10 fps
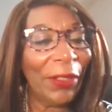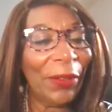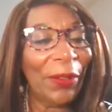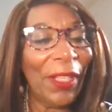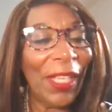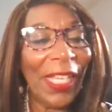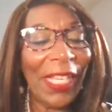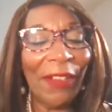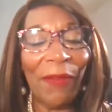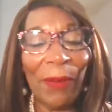to
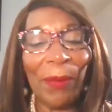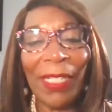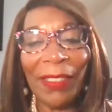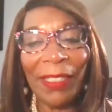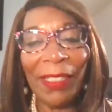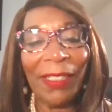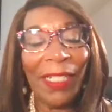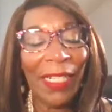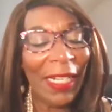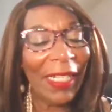the information
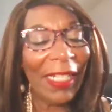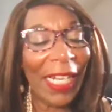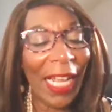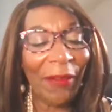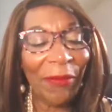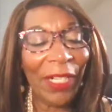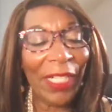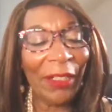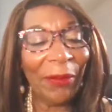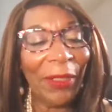that I've
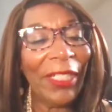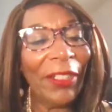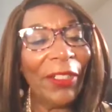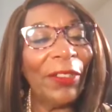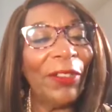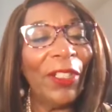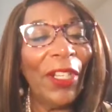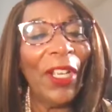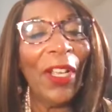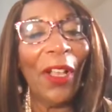read, the research,
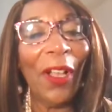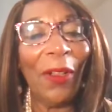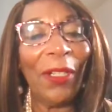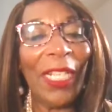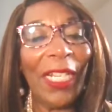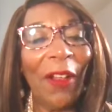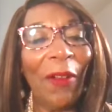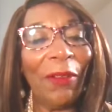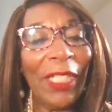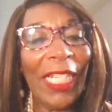it
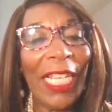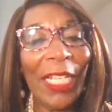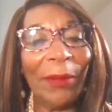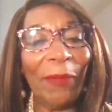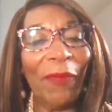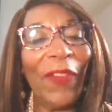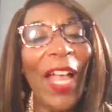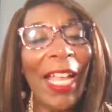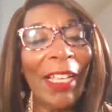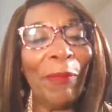only helped at
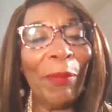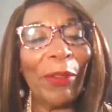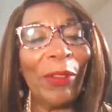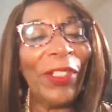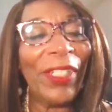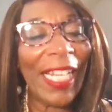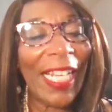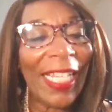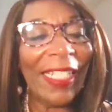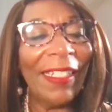
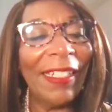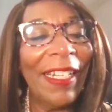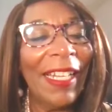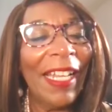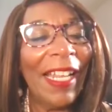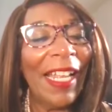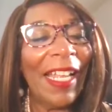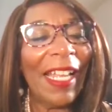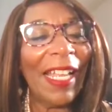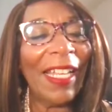5%.
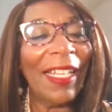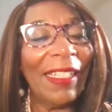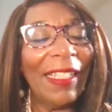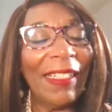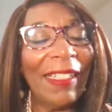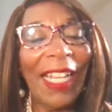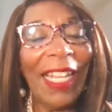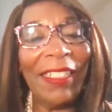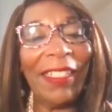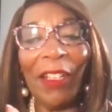Uh,
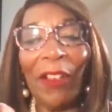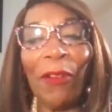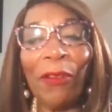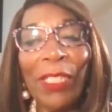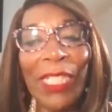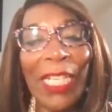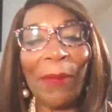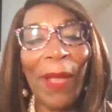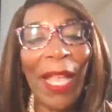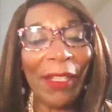that's the only
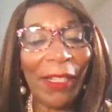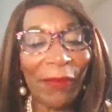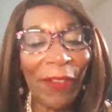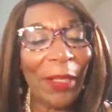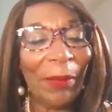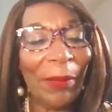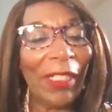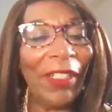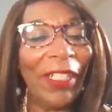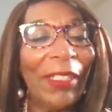amount of help.
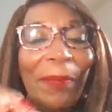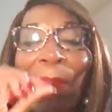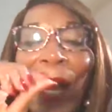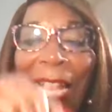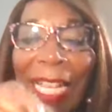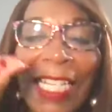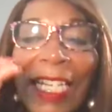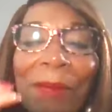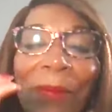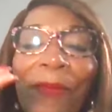It just might
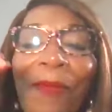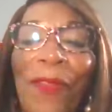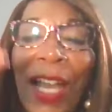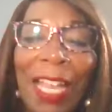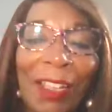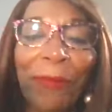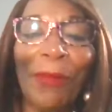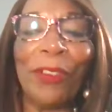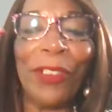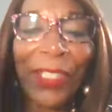help
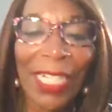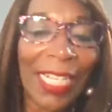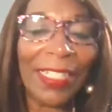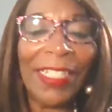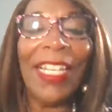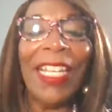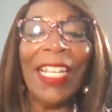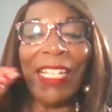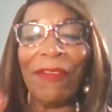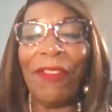5%
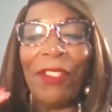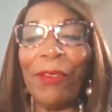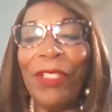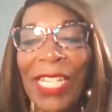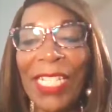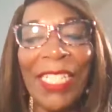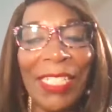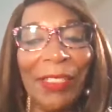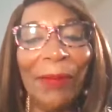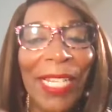if you take
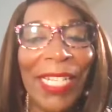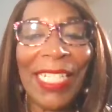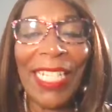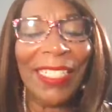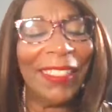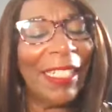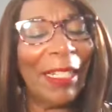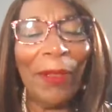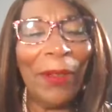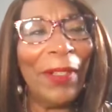this medication.
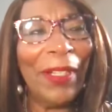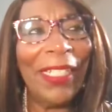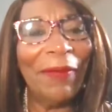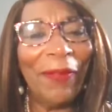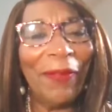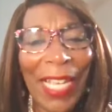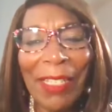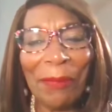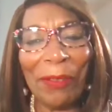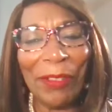I'm going,
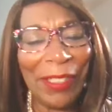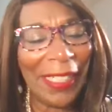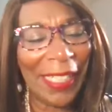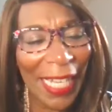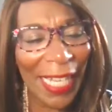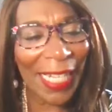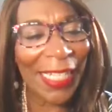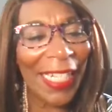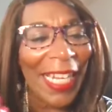5%.